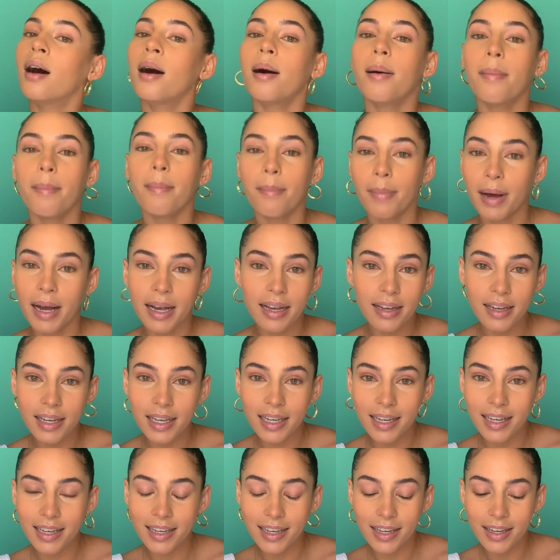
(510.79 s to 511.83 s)

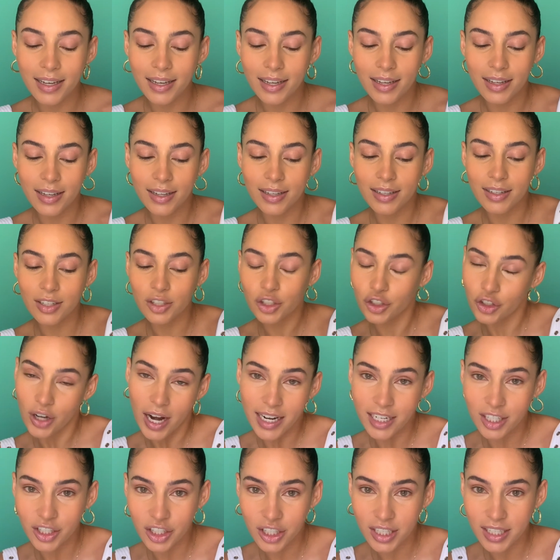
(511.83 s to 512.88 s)
My
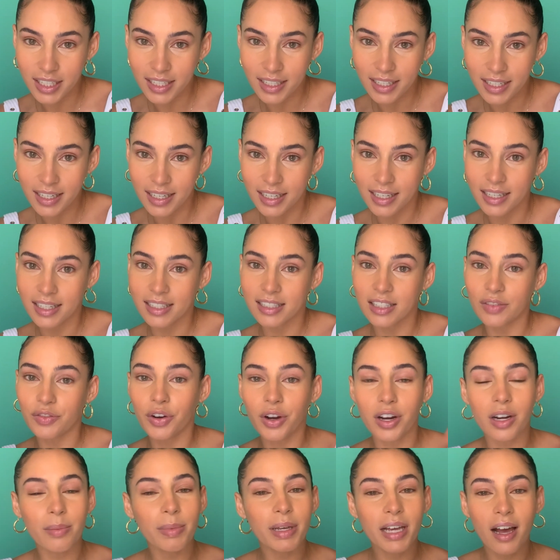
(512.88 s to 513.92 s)
strategy is, if you're
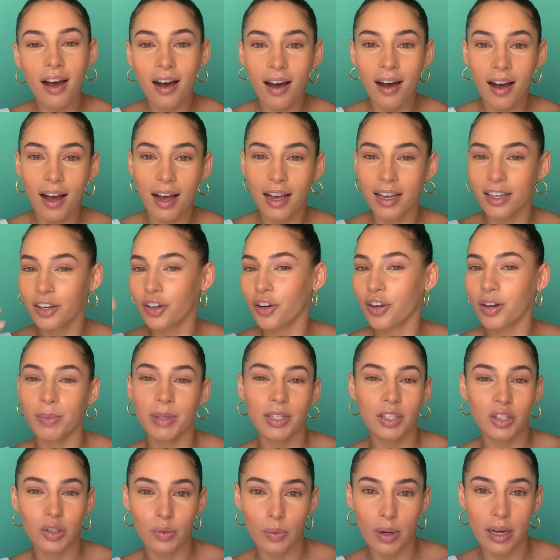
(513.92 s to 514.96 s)
gonna be hot and you're gonna be
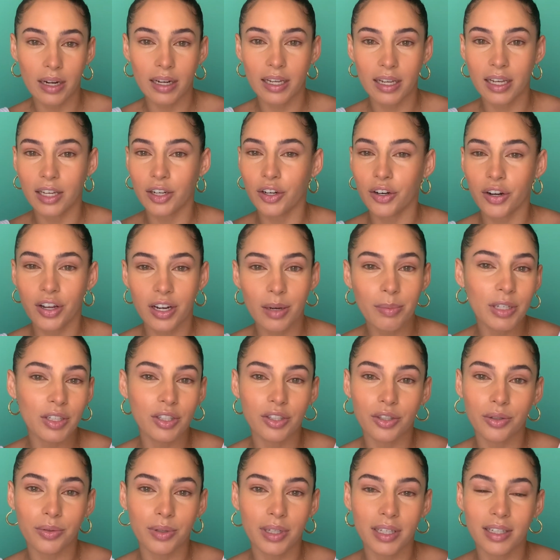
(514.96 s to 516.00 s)
sweaty and you're gonna be
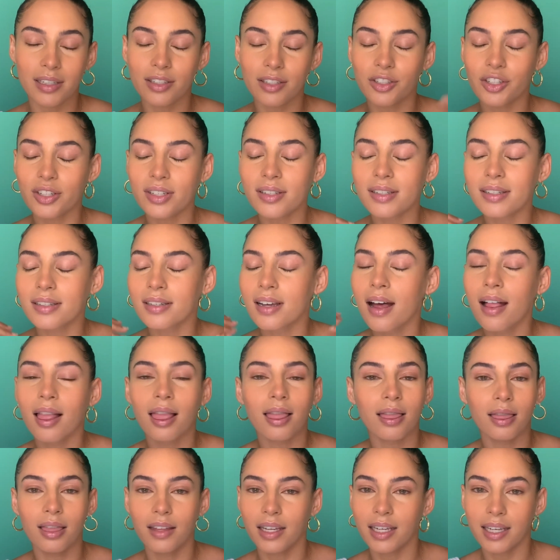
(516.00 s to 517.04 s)
dewy, just
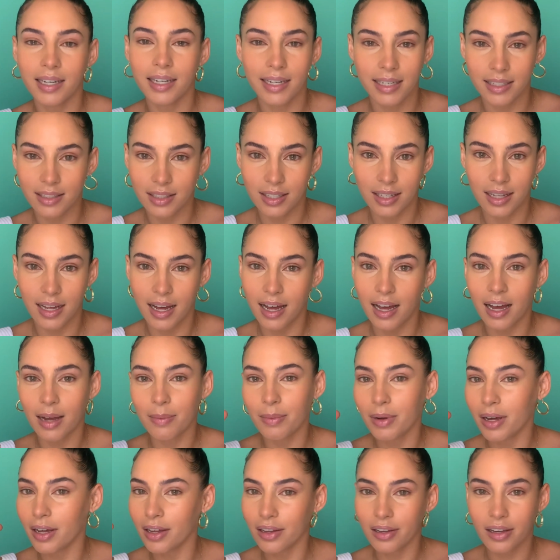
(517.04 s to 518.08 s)
lean into that. I'm
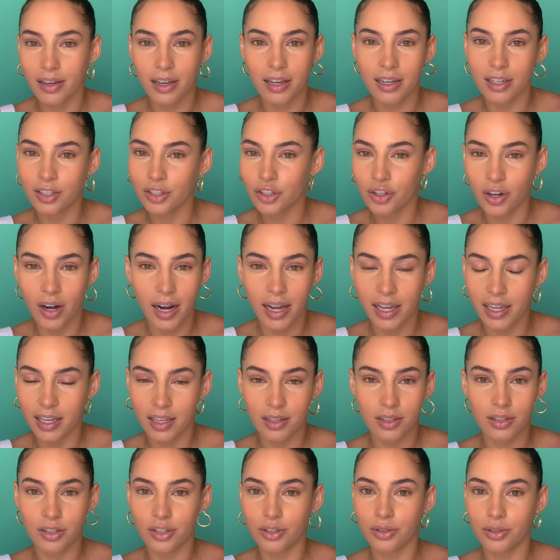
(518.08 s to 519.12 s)
not gonna try
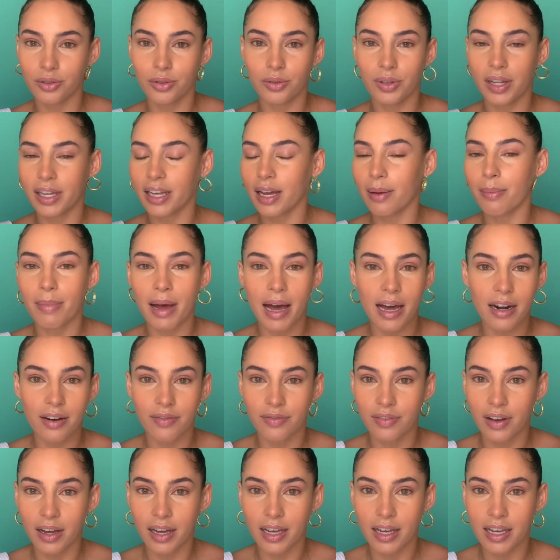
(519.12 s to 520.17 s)
and do like a
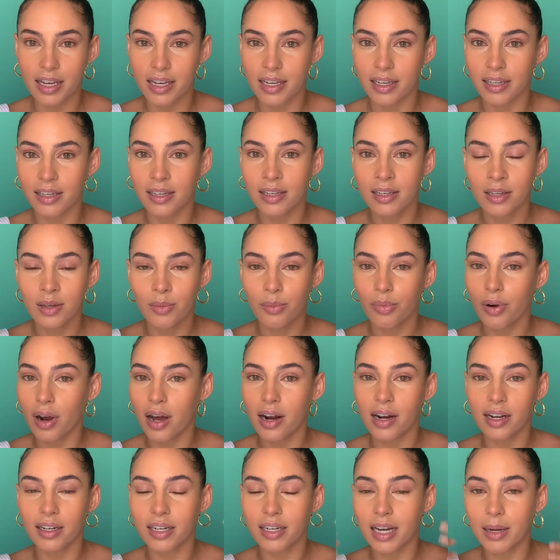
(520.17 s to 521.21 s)
mattifying
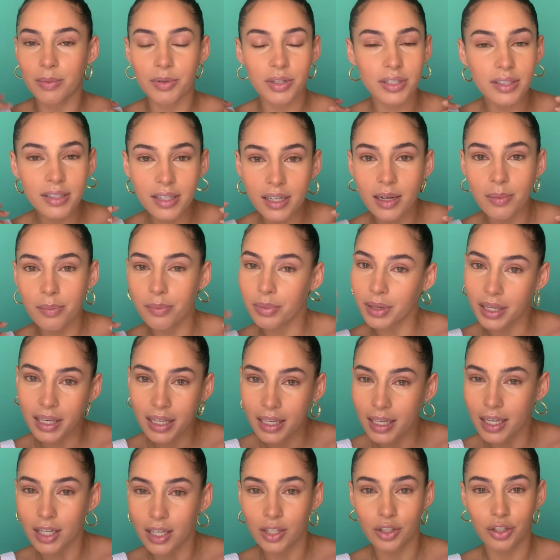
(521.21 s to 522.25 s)
product. I'm just gonna be
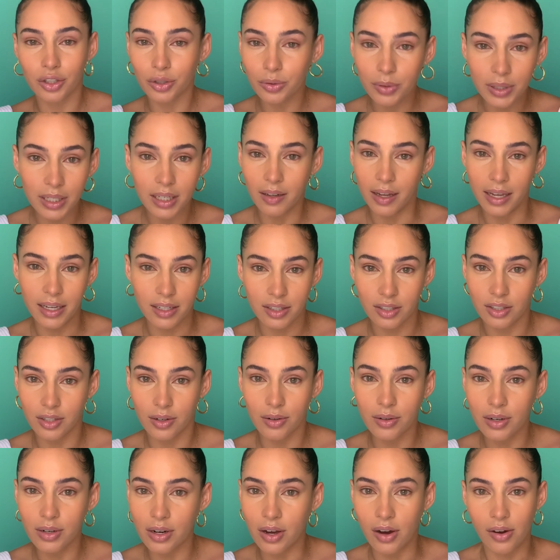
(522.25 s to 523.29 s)
a dewy glazed
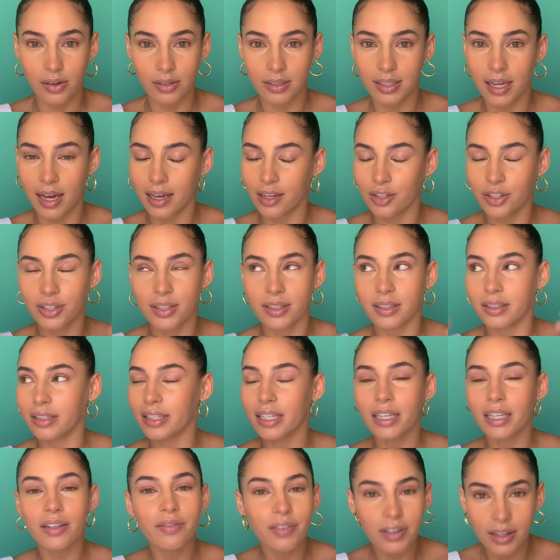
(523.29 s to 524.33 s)
donut all day and just
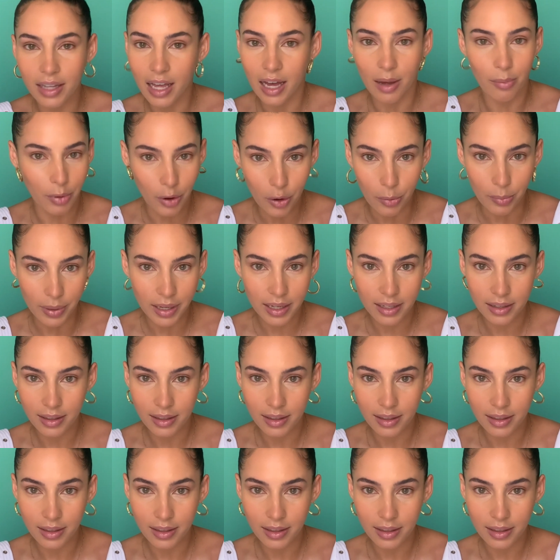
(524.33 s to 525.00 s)
live in that moment.